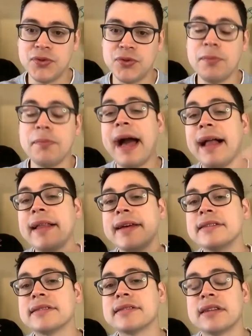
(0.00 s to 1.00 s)
to
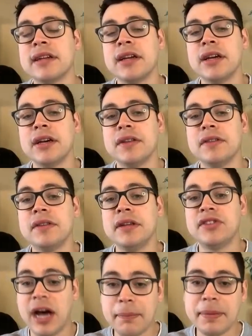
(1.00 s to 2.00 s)
balance the
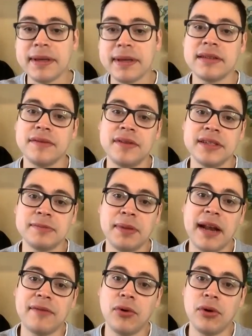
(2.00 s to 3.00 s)
topics of this
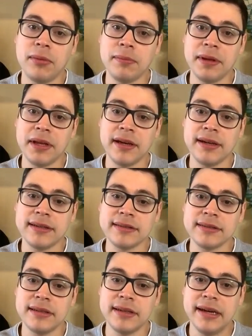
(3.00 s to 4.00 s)
platform
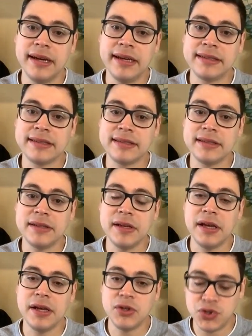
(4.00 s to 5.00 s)
because it's
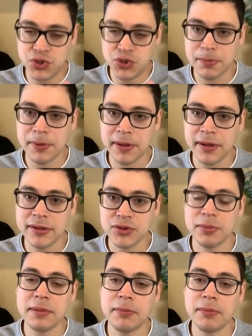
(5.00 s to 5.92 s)
super super